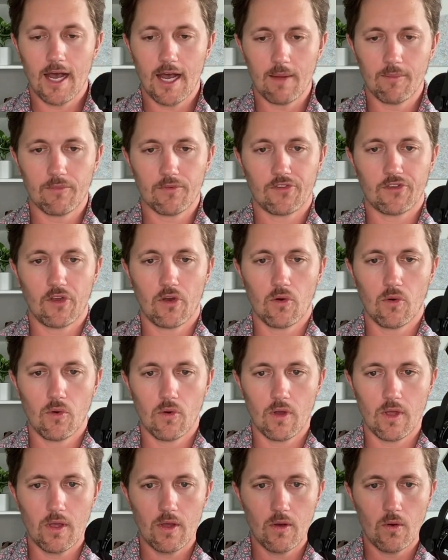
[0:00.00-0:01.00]
So
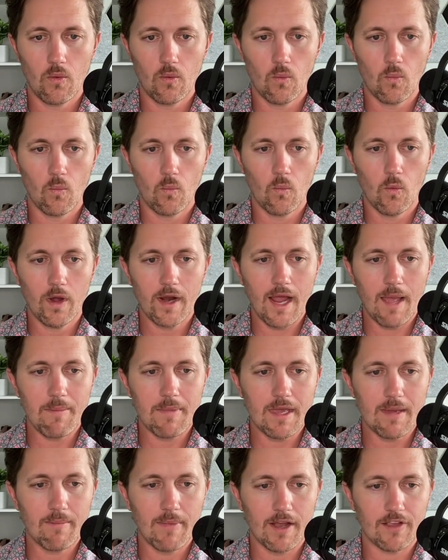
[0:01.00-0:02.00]
what I
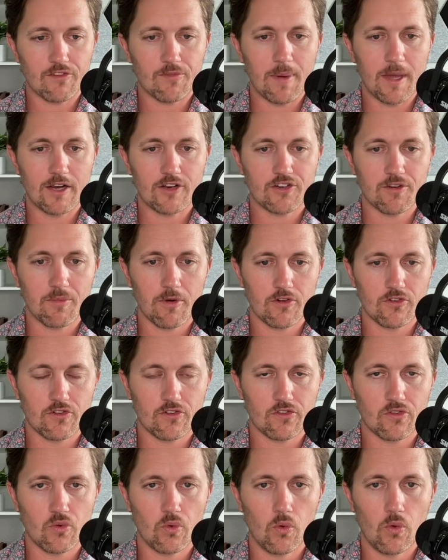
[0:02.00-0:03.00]
mean by Spanish immersion
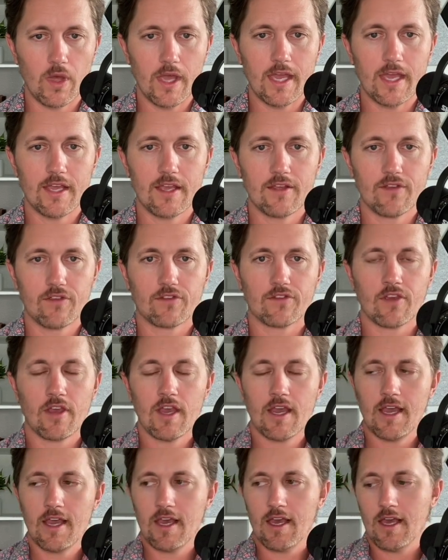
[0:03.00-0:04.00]
school is
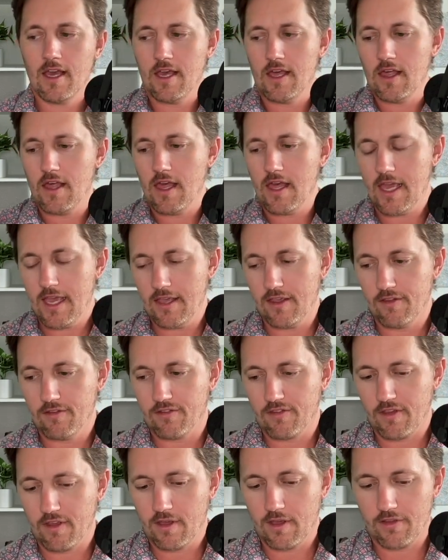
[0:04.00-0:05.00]

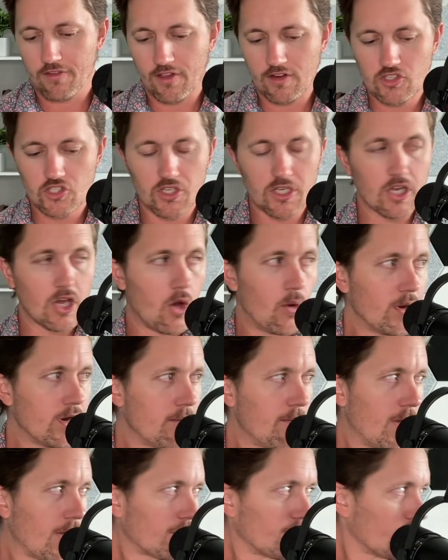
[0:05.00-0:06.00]
essentially going to
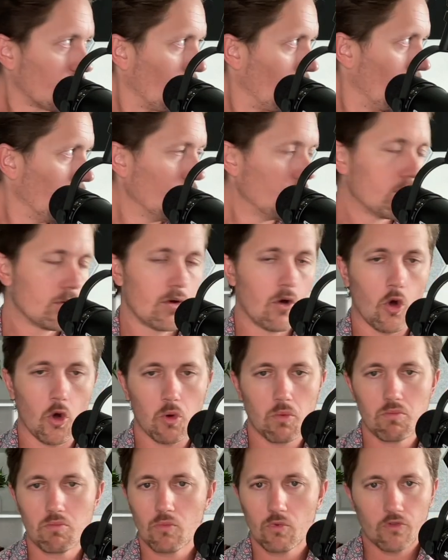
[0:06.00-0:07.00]
Mexico
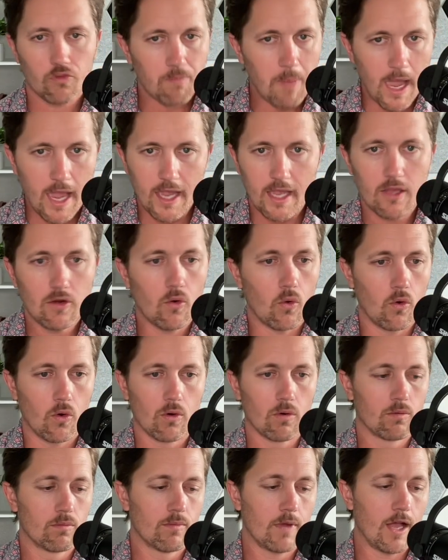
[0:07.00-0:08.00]
or Spain
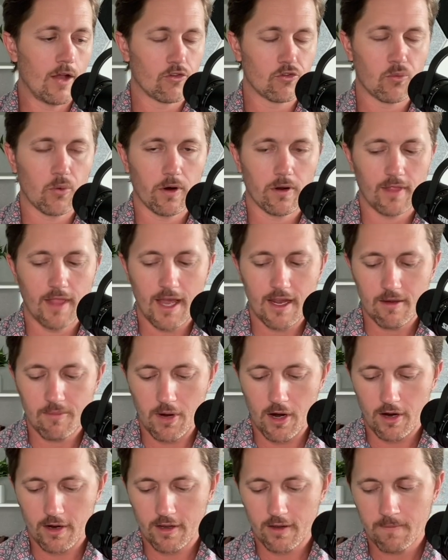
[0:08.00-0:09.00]
or elsewhere in Latin
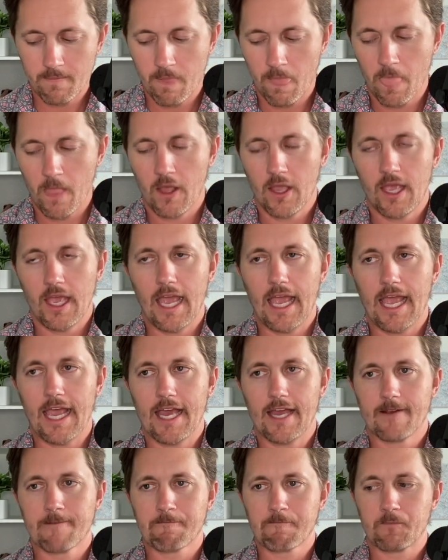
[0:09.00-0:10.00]
America
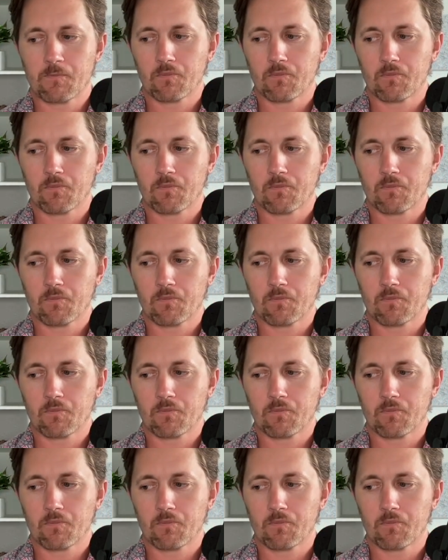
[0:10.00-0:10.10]
and